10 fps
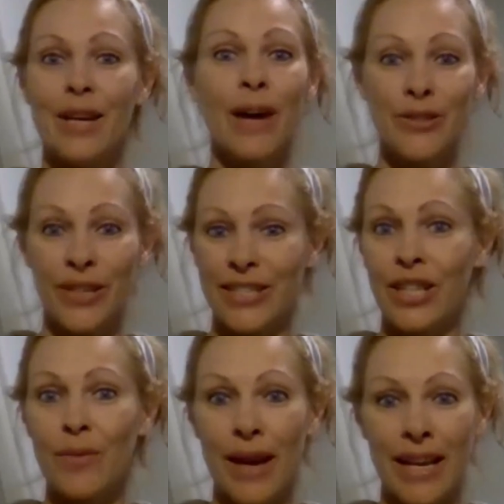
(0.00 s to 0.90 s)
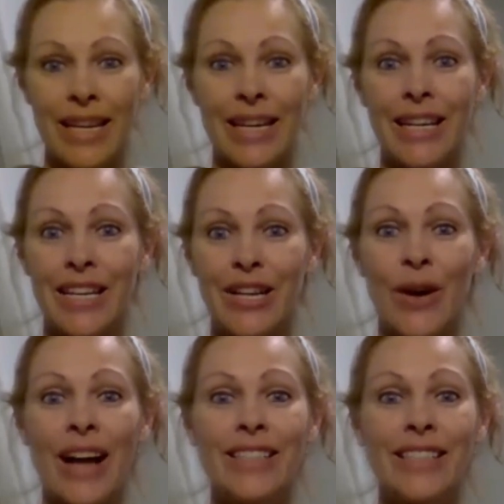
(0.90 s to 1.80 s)
my
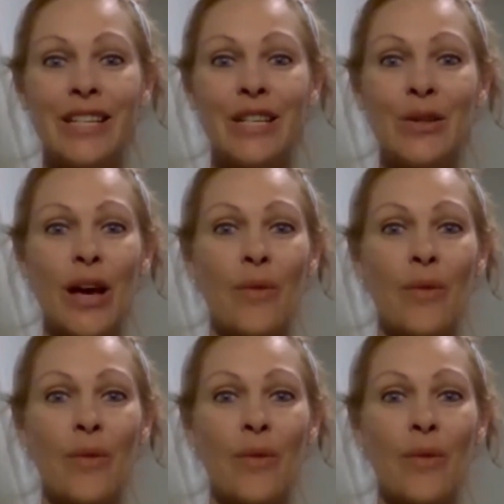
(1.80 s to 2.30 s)
trichotillomania.